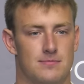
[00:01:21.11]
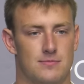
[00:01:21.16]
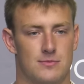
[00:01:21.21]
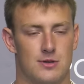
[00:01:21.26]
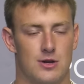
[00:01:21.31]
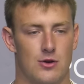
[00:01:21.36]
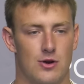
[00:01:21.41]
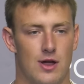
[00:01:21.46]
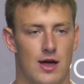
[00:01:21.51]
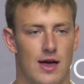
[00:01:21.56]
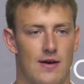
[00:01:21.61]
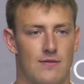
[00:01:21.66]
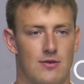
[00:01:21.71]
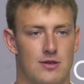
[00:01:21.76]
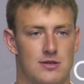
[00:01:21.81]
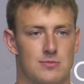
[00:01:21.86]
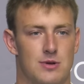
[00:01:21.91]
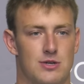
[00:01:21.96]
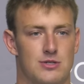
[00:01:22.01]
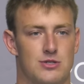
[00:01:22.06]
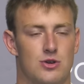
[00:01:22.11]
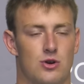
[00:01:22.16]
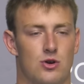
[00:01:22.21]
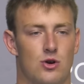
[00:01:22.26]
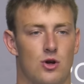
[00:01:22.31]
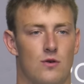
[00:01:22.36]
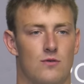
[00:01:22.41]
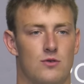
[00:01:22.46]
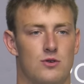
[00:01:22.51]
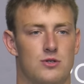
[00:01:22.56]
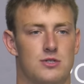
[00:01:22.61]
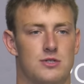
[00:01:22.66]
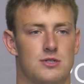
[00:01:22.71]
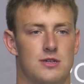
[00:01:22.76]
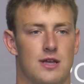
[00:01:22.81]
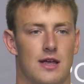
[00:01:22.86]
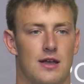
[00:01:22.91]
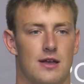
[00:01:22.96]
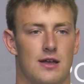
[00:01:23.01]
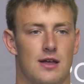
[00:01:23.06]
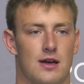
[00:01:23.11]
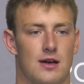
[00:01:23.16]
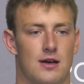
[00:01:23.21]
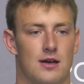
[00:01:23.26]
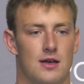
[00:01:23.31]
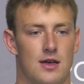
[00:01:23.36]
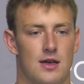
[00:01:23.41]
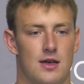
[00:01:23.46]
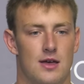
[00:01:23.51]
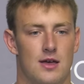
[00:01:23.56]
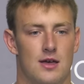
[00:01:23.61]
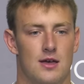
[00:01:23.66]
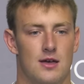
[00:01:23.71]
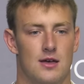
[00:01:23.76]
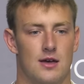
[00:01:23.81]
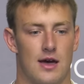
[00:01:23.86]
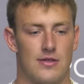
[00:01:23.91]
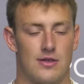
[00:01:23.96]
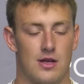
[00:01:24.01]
not have as much turnovers, and I